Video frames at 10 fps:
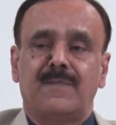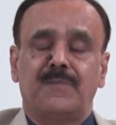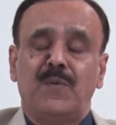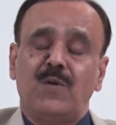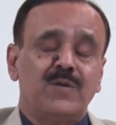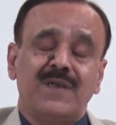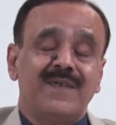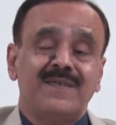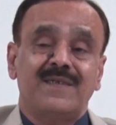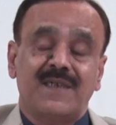because it
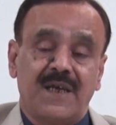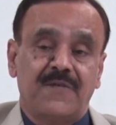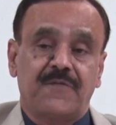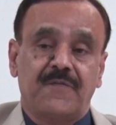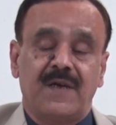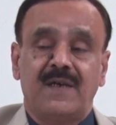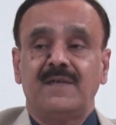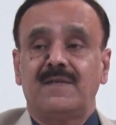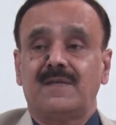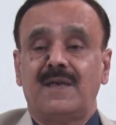is safe, it
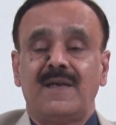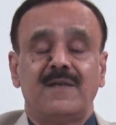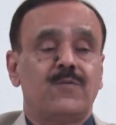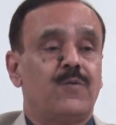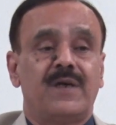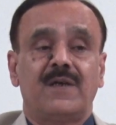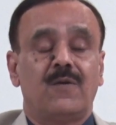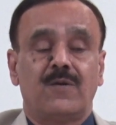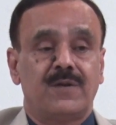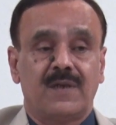has no
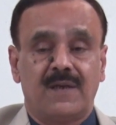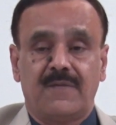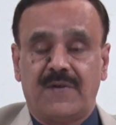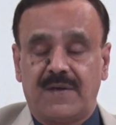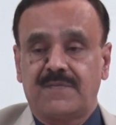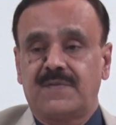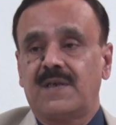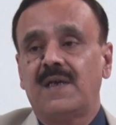radiological waves,